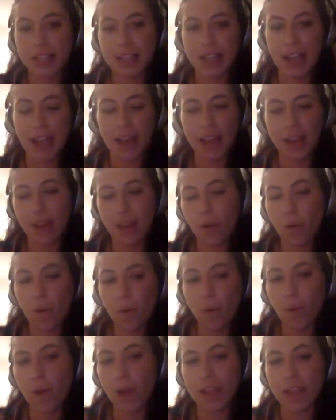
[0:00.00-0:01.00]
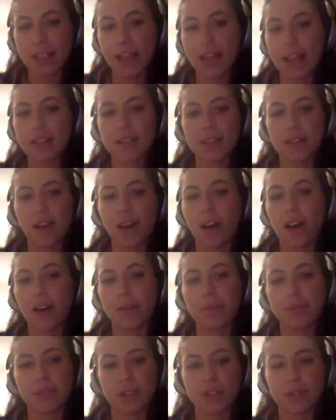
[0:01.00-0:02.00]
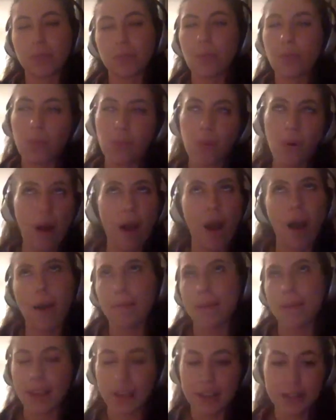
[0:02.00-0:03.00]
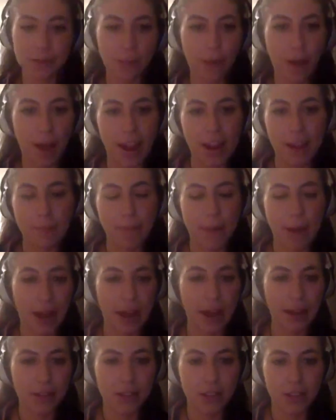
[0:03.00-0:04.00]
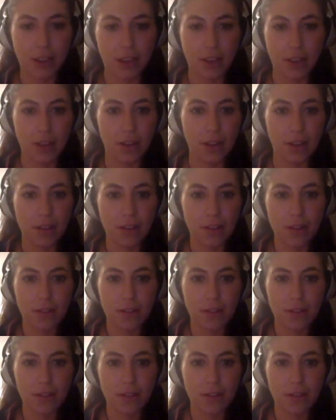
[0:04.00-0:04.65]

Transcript: and it always ends up just worming its way back to